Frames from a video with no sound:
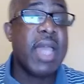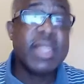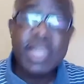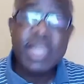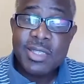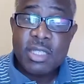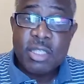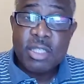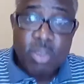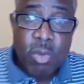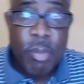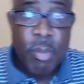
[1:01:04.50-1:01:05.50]
think this is
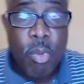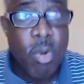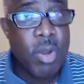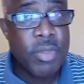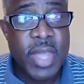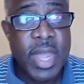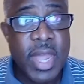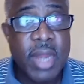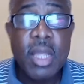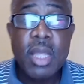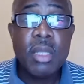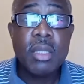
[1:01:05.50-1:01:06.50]
so important that
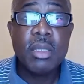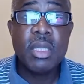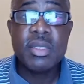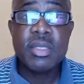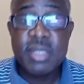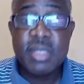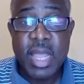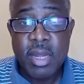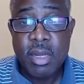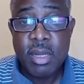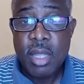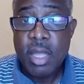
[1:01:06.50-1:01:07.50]
the
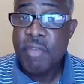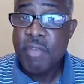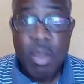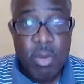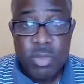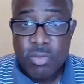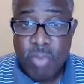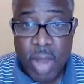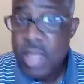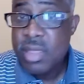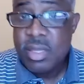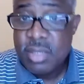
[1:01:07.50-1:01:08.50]
state, if I was
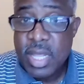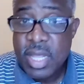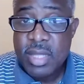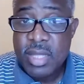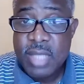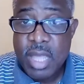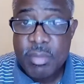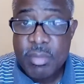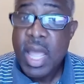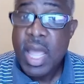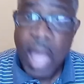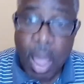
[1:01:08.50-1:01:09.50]
writing the state exam,
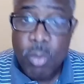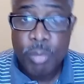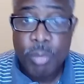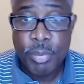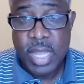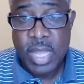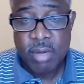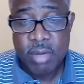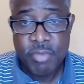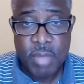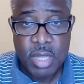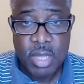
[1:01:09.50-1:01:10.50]
I would put that
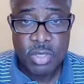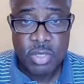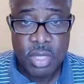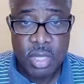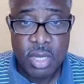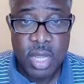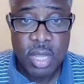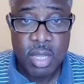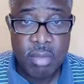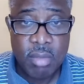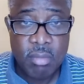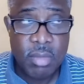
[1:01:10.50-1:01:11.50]
information in there.
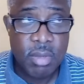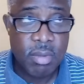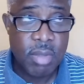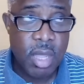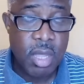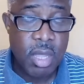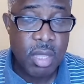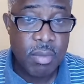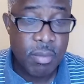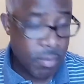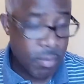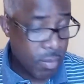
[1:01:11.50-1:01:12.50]
Okay,
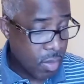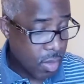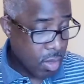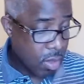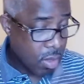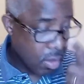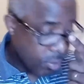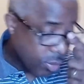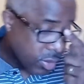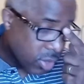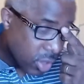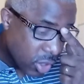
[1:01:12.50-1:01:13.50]

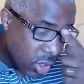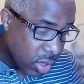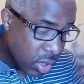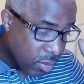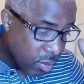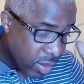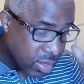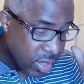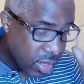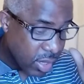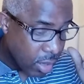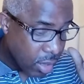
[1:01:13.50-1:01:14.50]
positioning the
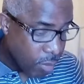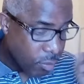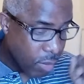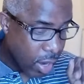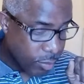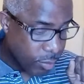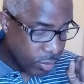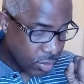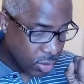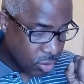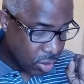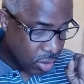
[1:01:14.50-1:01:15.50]
resident in an upright
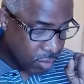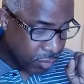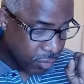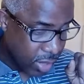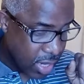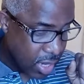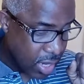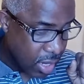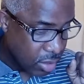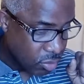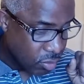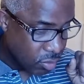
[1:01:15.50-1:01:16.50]
position for eating
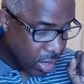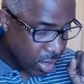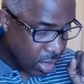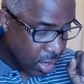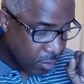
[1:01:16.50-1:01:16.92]
and drinking.